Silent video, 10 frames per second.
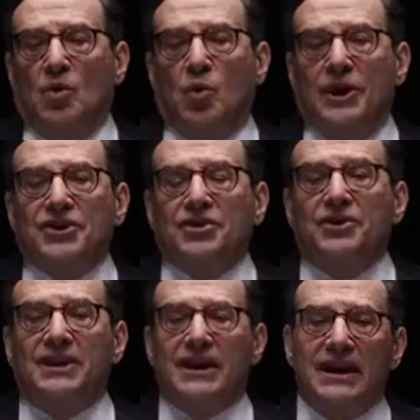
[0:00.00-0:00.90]
We
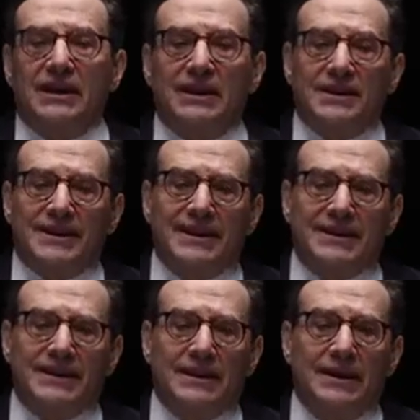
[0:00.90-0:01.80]
should take this
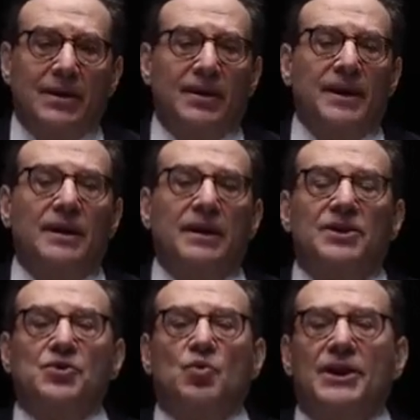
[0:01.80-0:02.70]
hysteria
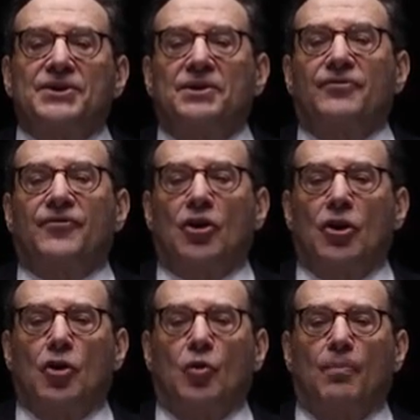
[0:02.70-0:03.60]
as reason
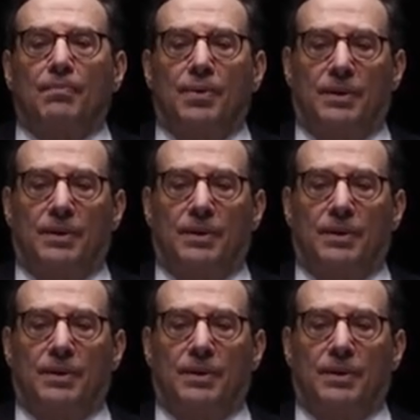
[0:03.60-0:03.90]
for hope.